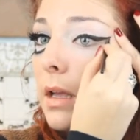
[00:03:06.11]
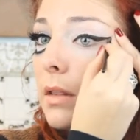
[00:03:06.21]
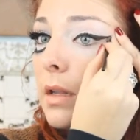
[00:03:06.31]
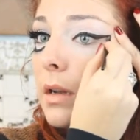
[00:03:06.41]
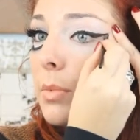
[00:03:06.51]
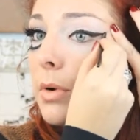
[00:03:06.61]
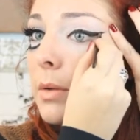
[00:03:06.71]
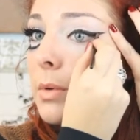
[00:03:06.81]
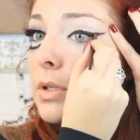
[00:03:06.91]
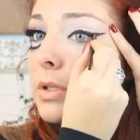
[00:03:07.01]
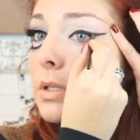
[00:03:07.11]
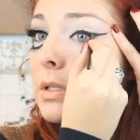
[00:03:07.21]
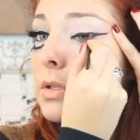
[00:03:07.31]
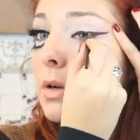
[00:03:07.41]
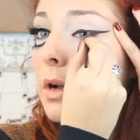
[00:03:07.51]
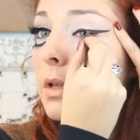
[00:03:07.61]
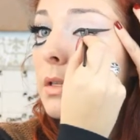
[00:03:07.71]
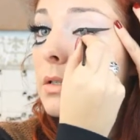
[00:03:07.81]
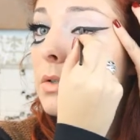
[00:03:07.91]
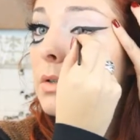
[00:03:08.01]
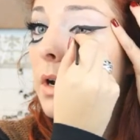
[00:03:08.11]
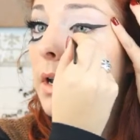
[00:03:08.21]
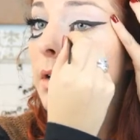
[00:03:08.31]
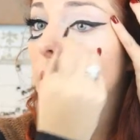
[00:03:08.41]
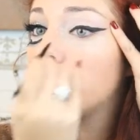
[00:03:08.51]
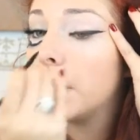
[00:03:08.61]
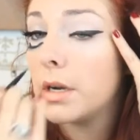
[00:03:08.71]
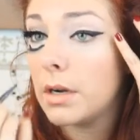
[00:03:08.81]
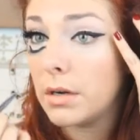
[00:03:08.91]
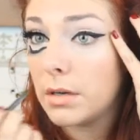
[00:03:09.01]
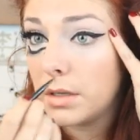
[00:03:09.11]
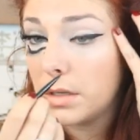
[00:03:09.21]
And then I pretty much just draw in this triangle here